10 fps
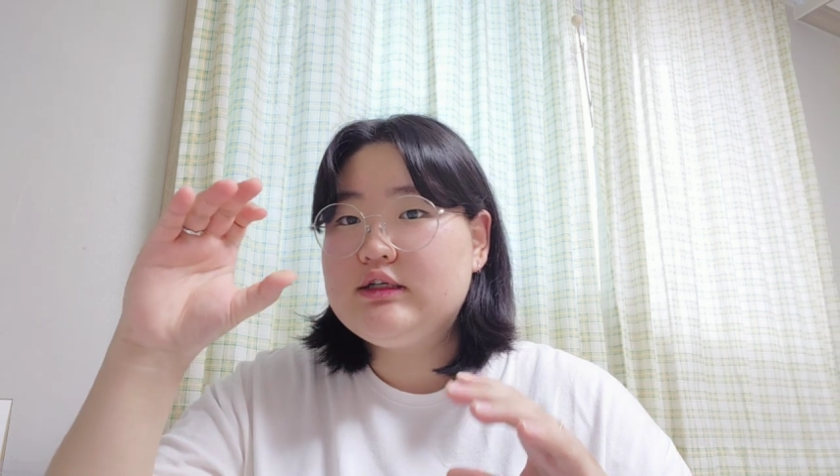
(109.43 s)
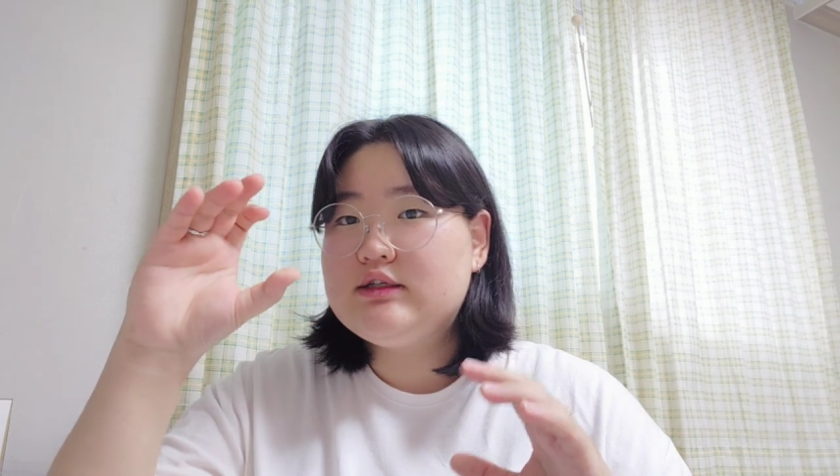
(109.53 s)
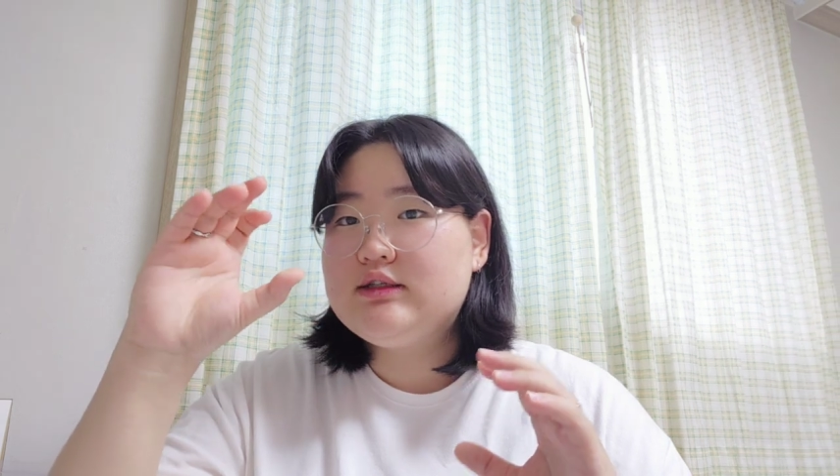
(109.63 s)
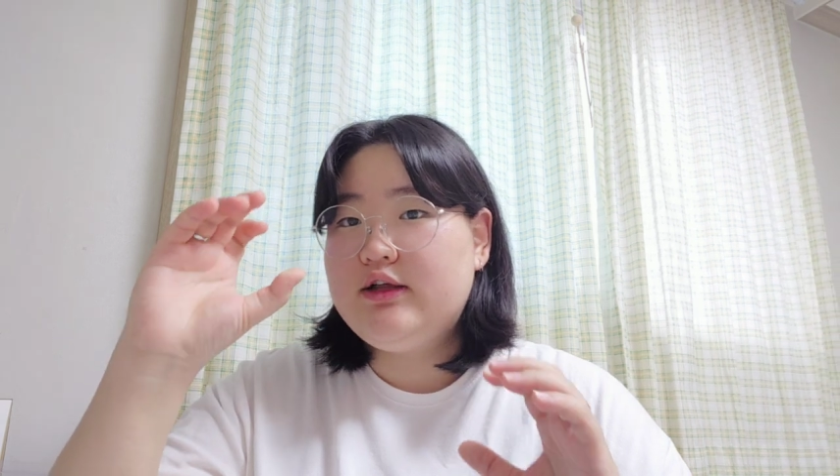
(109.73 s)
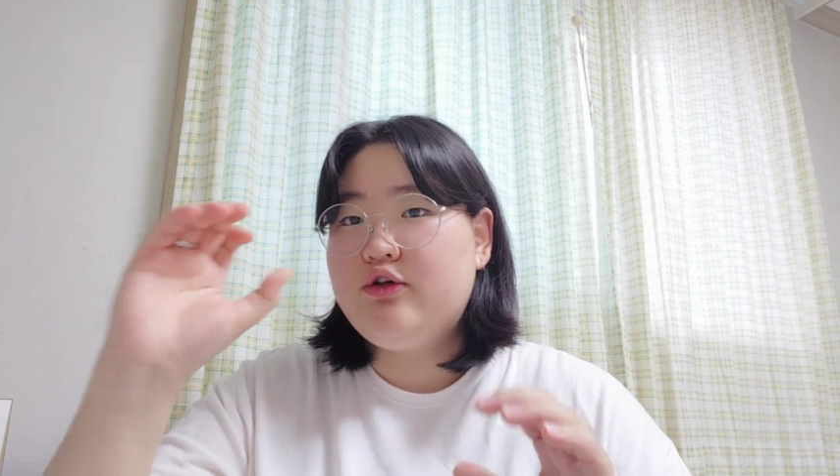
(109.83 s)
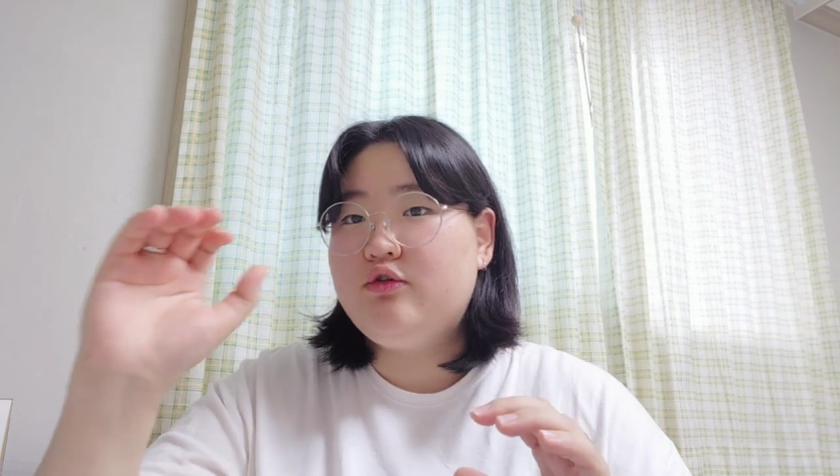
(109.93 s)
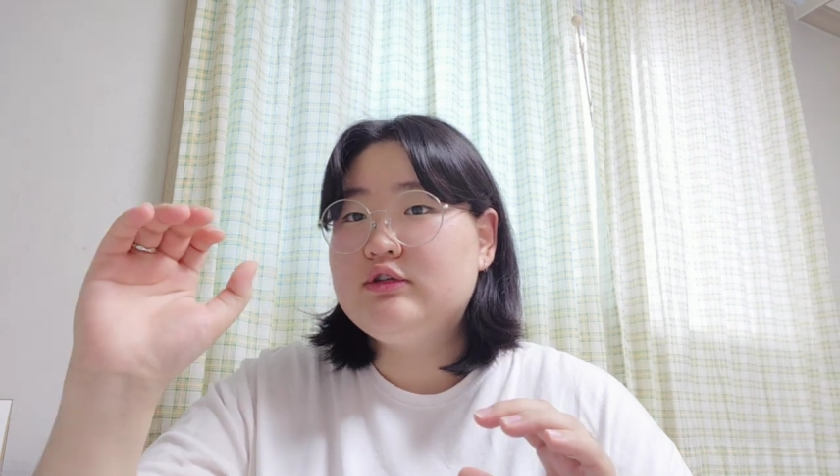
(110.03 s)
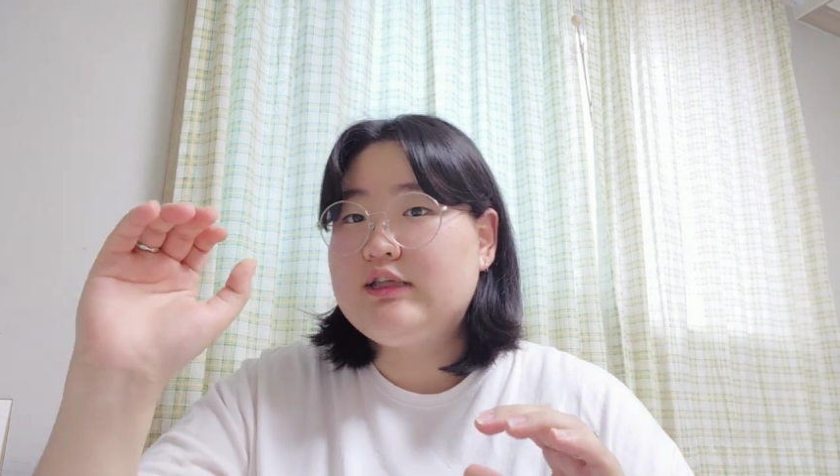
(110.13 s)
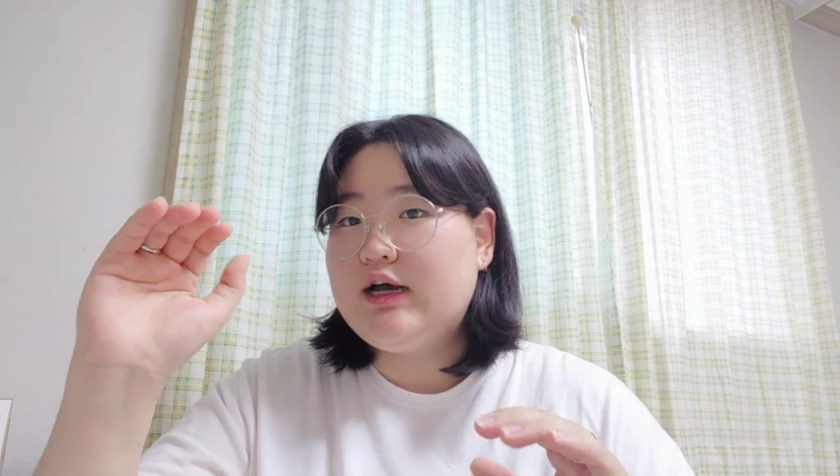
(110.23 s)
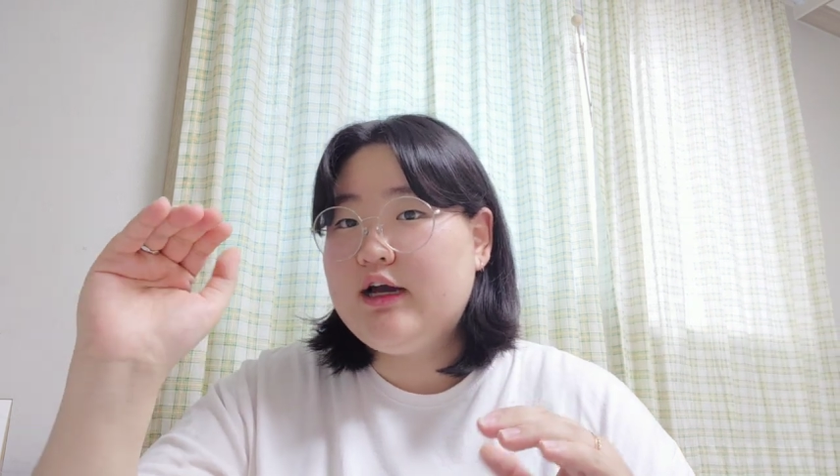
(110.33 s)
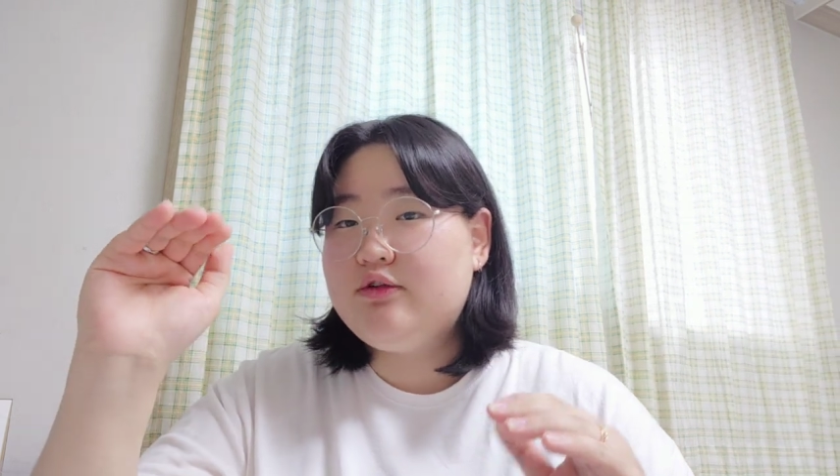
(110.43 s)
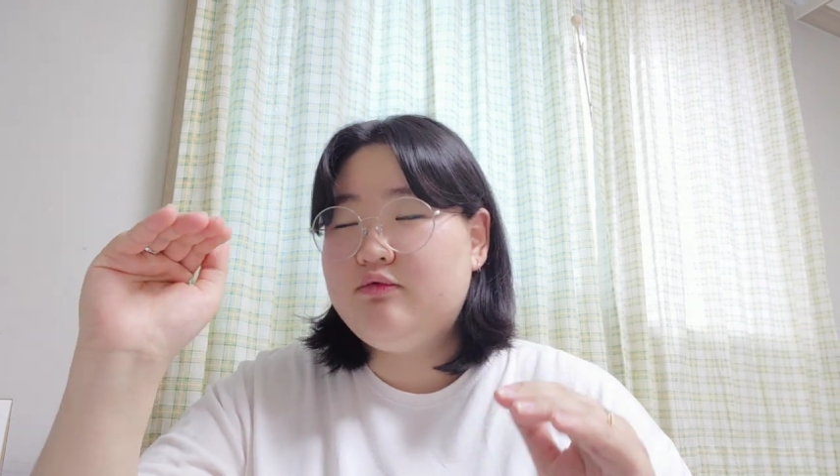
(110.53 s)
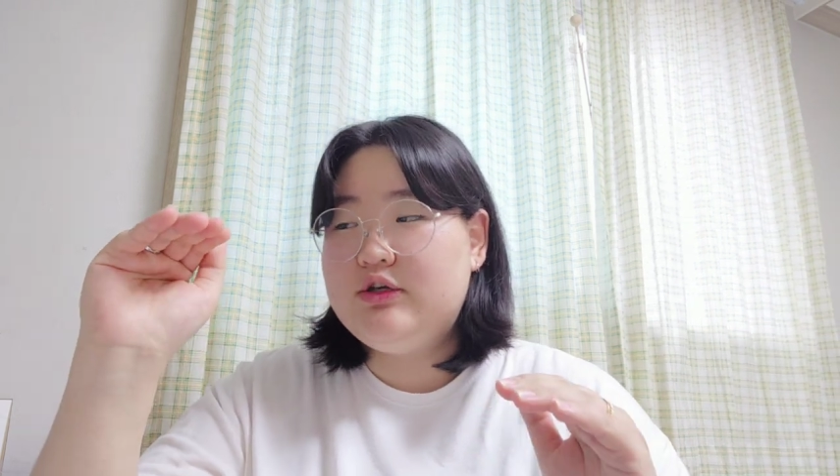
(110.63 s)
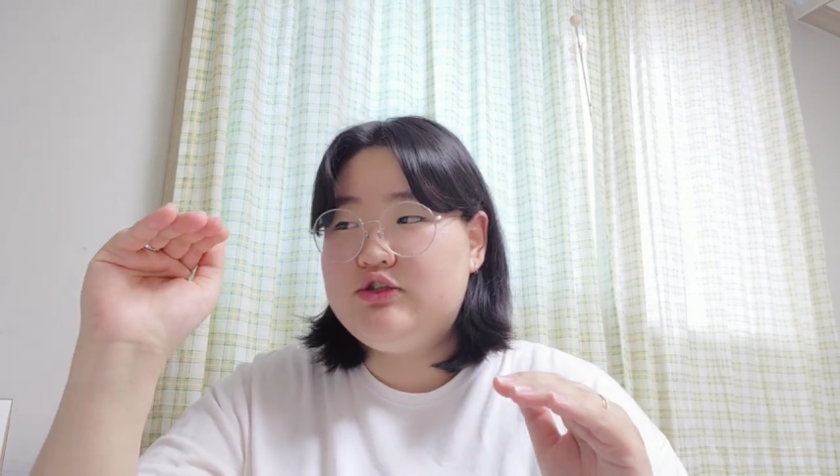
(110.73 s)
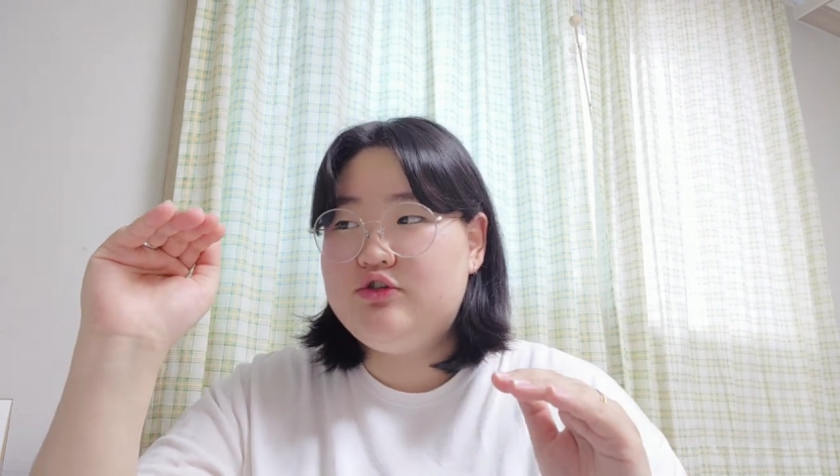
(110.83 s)
silicon oxide
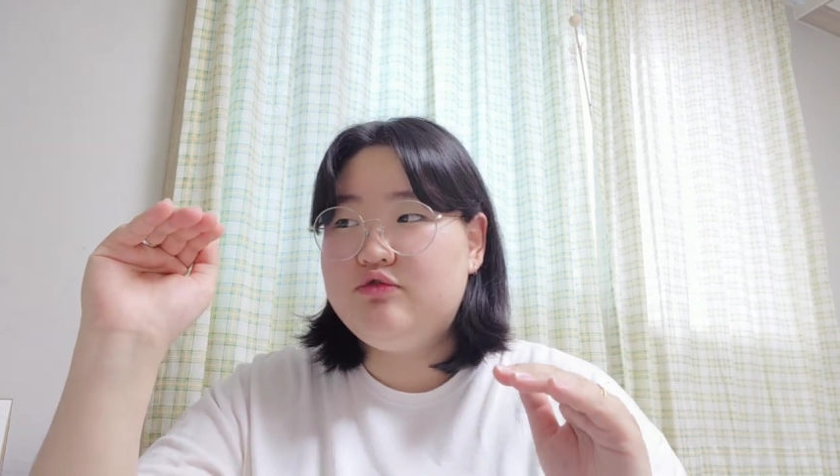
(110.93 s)
which